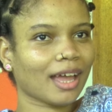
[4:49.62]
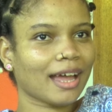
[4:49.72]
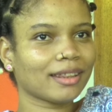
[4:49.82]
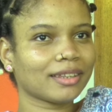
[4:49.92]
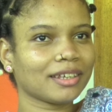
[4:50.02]

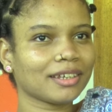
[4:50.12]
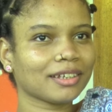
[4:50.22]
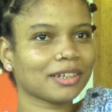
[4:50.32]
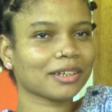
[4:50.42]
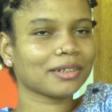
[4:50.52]
I
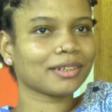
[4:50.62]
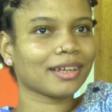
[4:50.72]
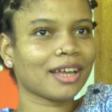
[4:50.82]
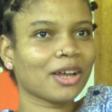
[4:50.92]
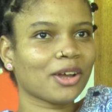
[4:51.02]
think
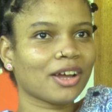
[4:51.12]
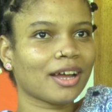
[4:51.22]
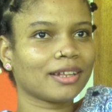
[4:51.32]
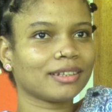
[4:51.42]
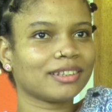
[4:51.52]

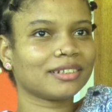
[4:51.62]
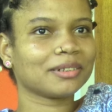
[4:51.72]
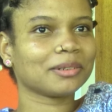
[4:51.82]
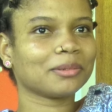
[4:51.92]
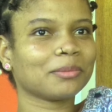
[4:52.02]

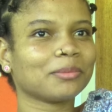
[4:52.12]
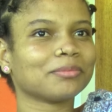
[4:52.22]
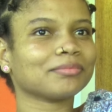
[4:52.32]
the